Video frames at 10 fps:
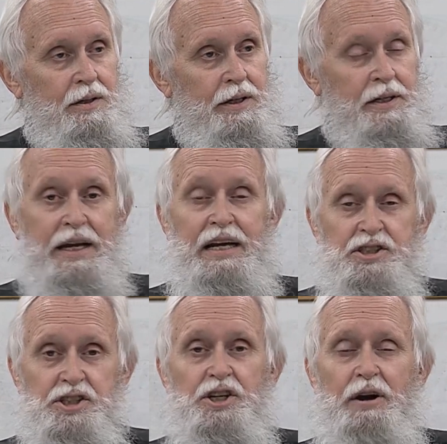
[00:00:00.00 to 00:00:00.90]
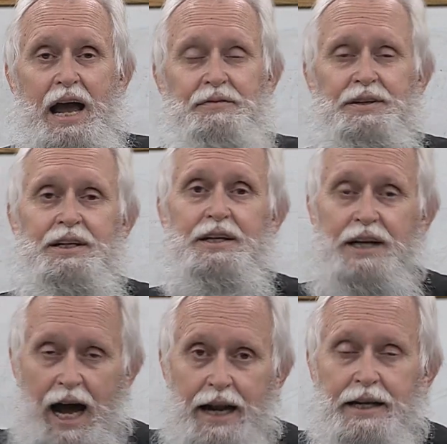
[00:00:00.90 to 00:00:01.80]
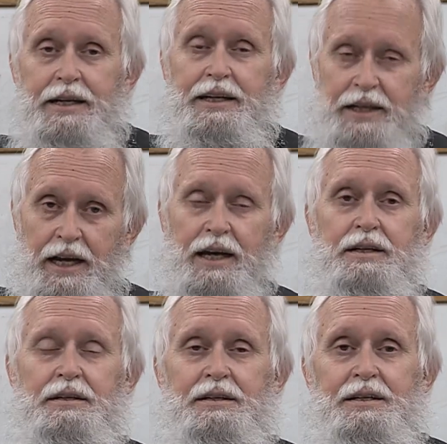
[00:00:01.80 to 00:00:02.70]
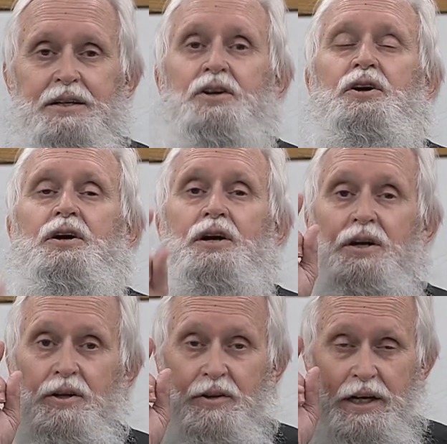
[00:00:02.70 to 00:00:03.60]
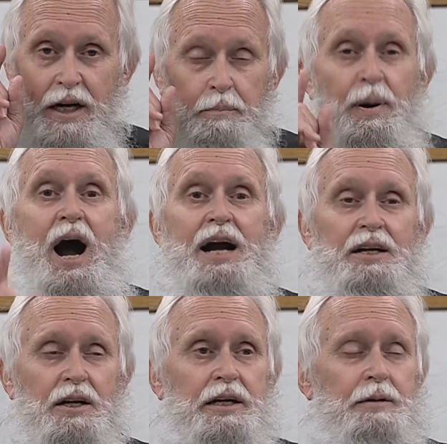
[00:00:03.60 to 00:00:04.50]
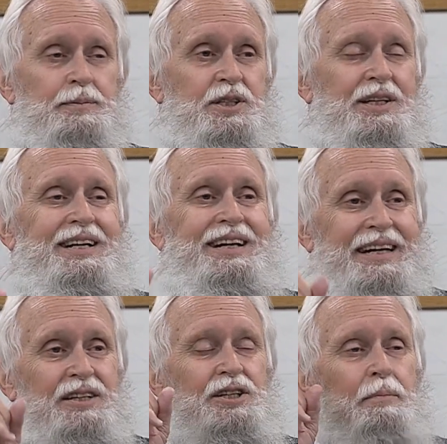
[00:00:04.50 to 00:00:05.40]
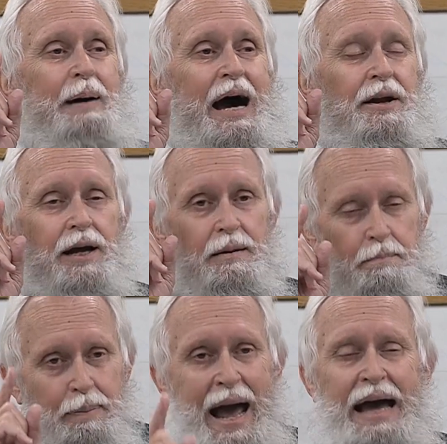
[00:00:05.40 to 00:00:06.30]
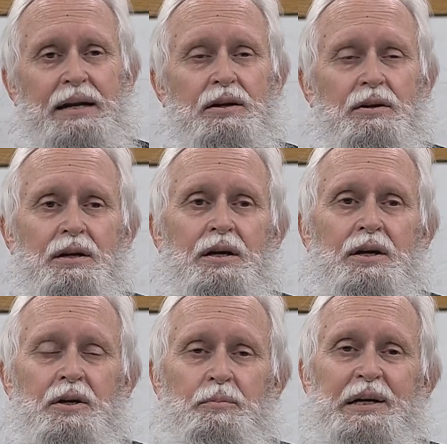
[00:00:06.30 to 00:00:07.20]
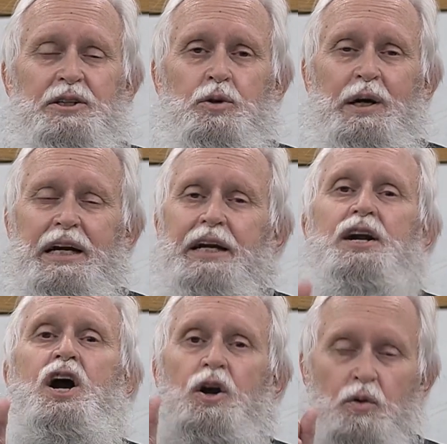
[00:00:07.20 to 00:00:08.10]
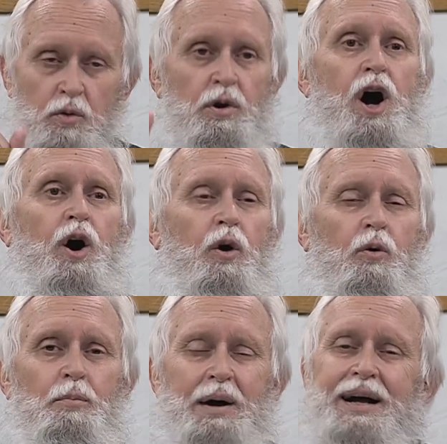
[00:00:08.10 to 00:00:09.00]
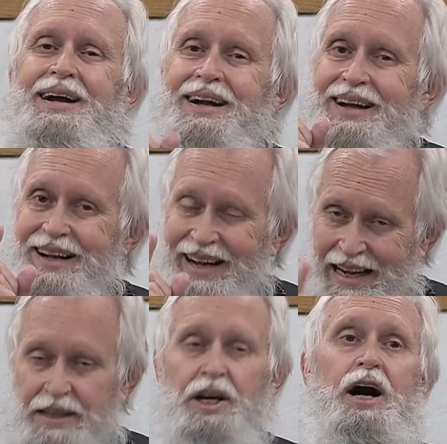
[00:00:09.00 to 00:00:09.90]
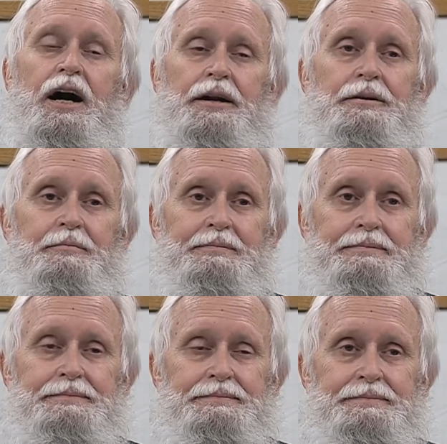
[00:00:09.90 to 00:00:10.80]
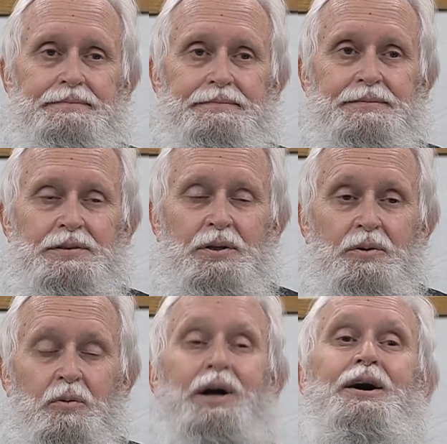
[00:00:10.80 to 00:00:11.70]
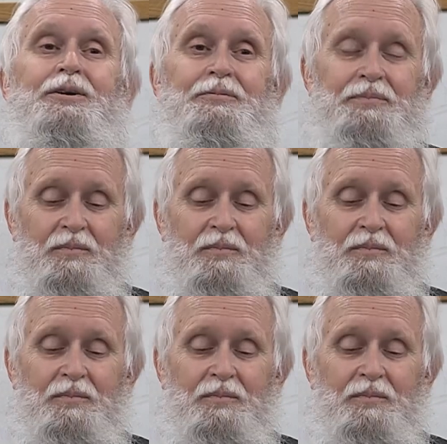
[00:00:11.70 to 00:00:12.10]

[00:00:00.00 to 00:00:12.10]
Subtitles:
In case you haven't got it yet, the Apocalypse is about a battle between Rome and God. Well,